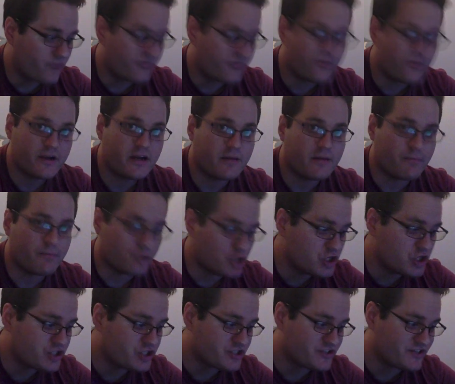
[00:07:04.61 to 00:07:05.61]
During
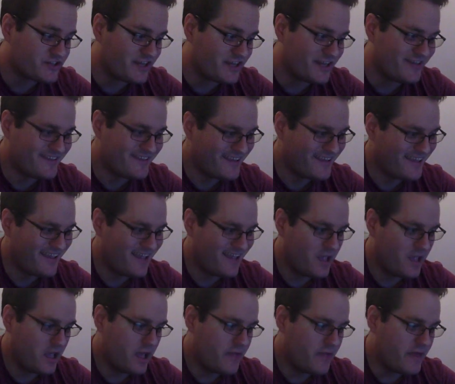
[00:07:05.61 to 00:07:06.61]
emergencies,
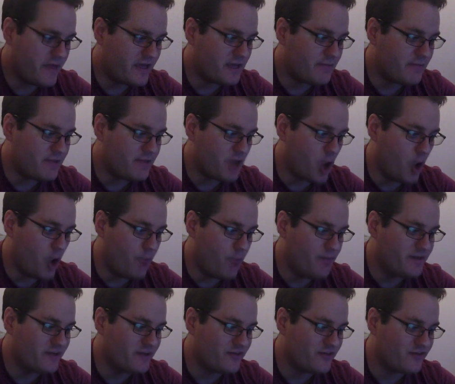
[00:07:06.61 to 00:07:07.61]
they can be
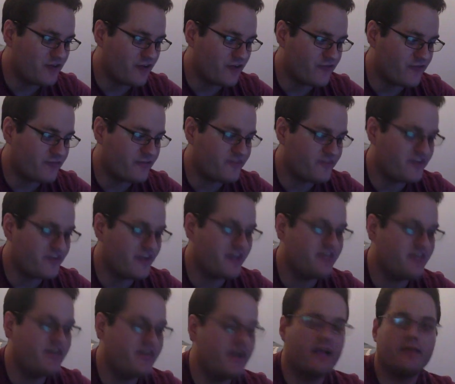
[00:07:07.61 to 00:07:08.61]
opened and shut from the
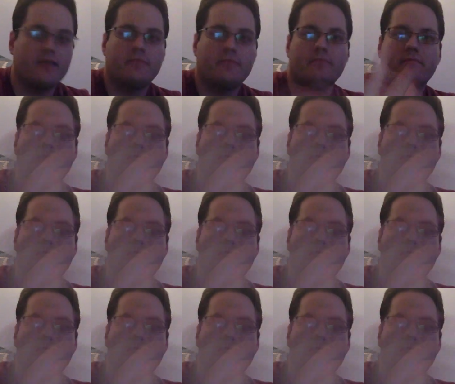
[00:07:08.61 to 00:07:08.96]
second deck.